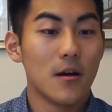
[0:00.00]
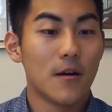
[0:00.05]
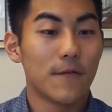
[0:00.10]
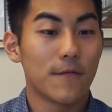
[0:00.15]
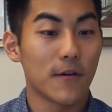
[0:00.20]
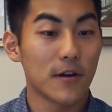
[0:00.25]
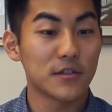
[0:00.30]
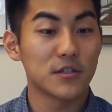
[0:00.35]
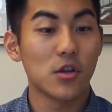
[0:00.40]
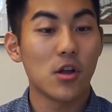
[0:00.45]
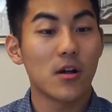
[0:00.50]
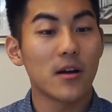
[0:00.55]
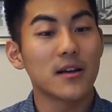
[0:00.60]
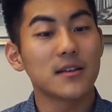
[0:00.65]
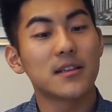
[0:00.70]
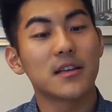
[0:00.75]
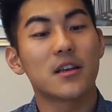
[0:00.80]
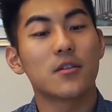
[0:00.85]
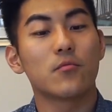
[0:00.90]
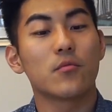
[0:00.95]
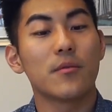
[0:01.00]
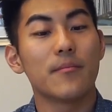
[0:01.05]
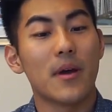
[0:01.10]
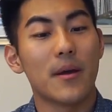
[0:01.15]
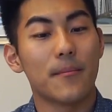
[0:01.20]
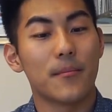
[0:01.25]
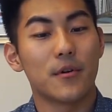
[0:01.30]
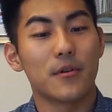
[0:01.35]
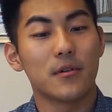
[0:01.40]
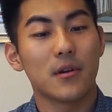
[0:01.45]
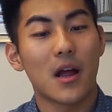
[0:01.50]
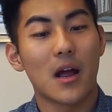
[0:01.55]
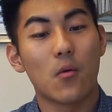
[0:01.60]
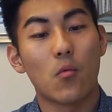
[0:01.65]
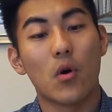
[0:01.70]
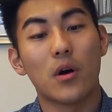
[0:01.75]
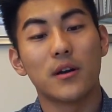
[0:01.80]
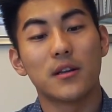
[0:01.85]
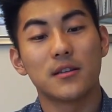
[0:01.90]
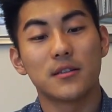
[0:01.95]
For as long as I can remember, I
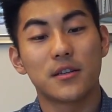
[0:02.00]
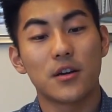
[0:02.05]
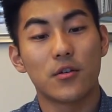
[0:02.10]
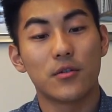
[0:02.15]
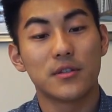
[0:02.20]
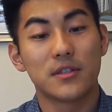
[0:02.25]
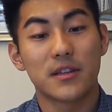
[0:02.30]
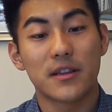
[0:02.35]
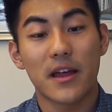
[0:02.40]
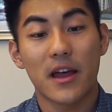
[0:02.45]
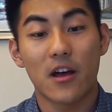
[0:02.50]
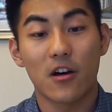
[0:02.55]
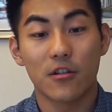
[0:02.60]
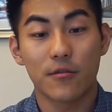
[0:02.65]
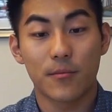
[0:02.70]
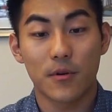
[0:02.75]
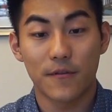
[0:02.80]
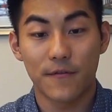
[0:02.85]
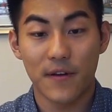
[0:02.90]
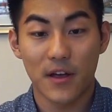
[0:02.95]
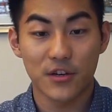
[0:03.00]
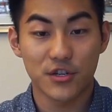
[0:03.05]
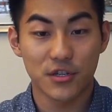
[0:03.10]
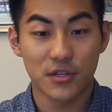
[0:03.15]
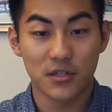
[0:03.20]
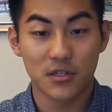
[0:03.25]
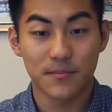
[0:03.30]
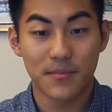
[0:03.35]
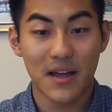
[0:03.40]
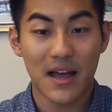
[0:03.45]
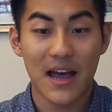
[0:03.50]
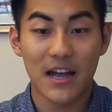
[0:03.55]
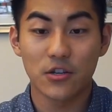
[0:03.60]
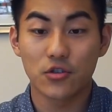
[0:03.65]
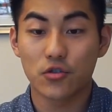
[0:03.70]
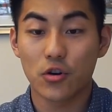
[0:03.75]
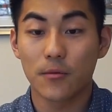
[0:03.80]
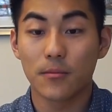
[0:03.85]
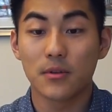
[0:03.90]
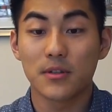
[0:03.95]
wanted to go into the health professions, but had
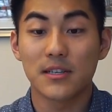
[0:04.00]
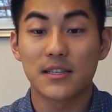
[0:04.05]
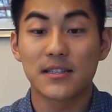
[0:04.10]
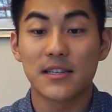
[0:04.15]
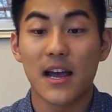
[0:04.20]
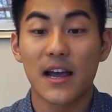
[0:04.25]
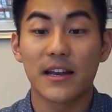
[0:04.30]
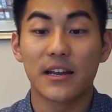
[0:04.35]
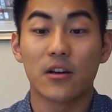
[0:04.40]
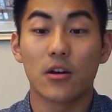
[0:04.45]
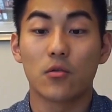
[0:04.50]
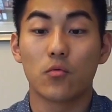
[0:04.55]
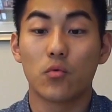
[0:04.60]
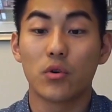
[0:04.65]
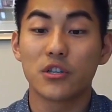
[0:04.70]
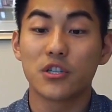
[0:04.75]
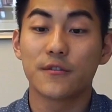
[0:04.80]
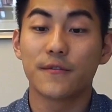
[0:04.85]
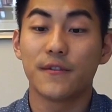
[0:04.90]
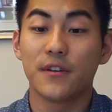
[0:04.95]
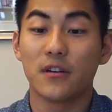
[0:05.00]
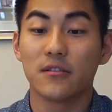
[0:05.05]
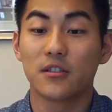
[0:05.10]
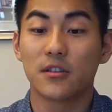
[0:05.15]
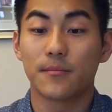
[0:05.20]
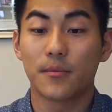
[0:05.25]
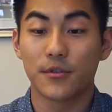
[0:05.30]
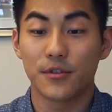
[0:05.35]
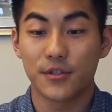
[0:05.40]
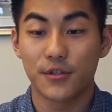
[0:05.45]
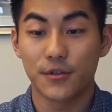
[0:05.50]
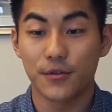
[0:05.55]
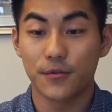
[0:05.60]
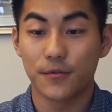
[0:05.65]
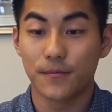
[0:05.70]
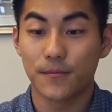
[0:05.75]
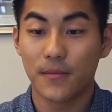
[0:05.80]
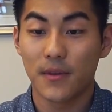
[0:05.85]
trouble deciding on which field to pursue.